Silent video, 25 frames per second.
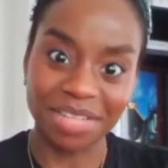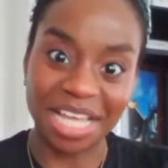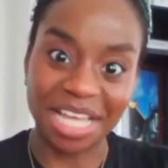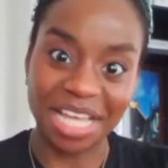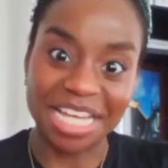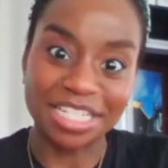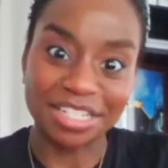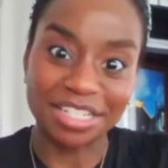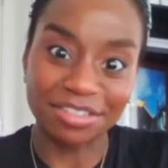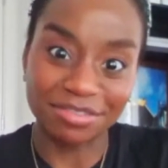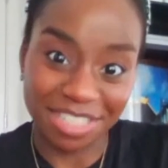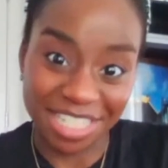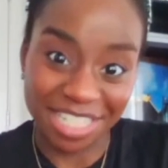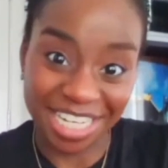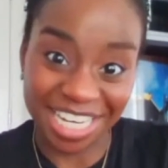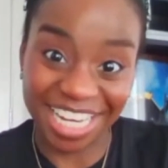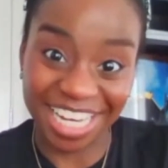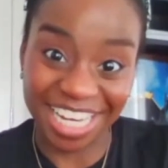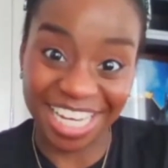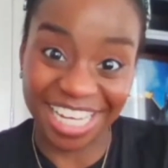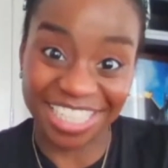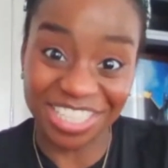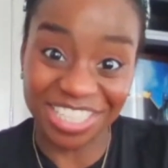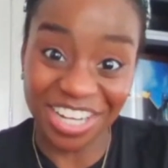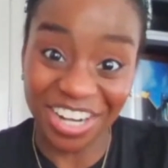end of
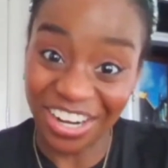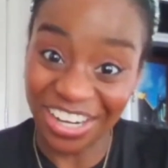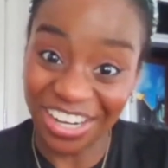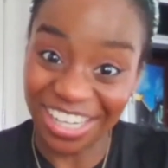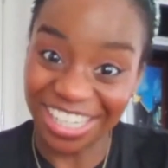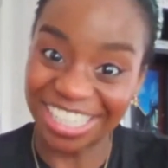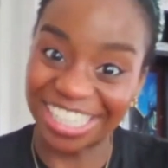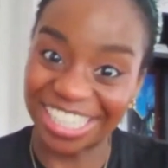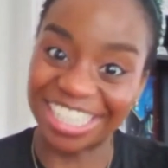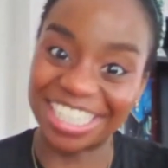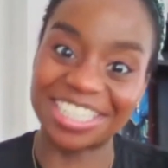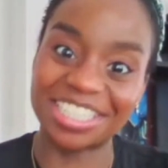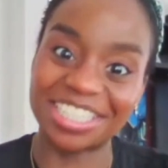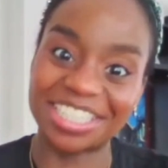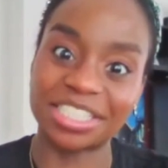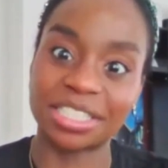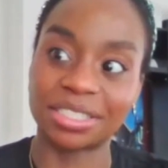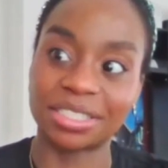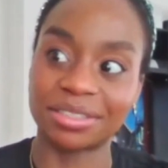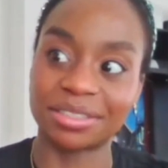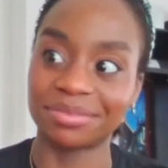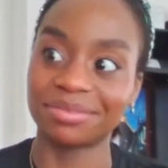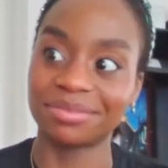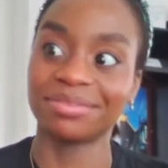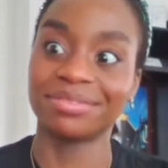year targets
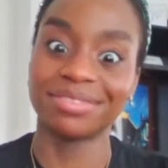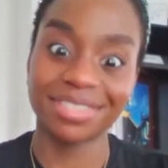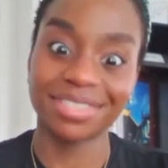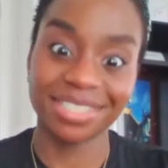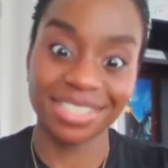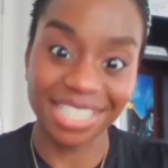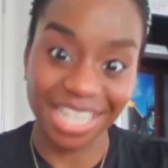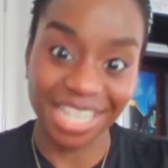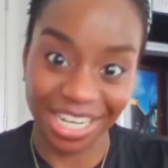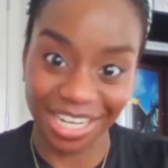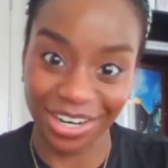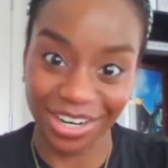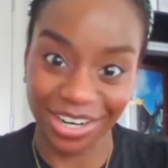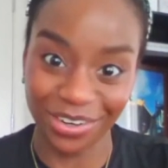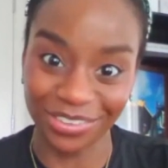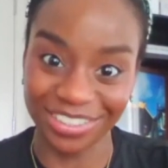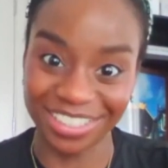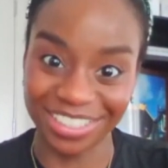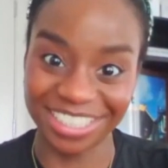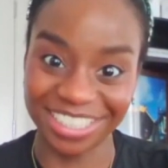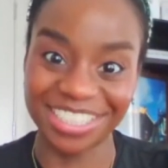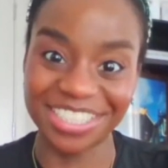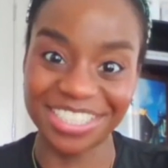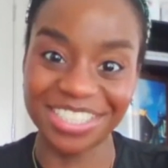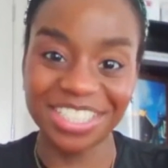and
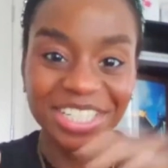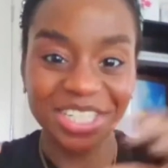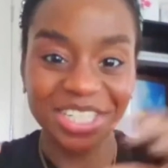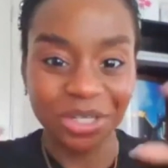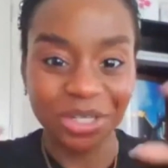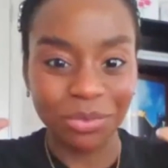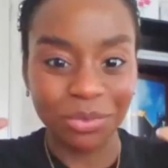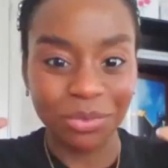stakeholders.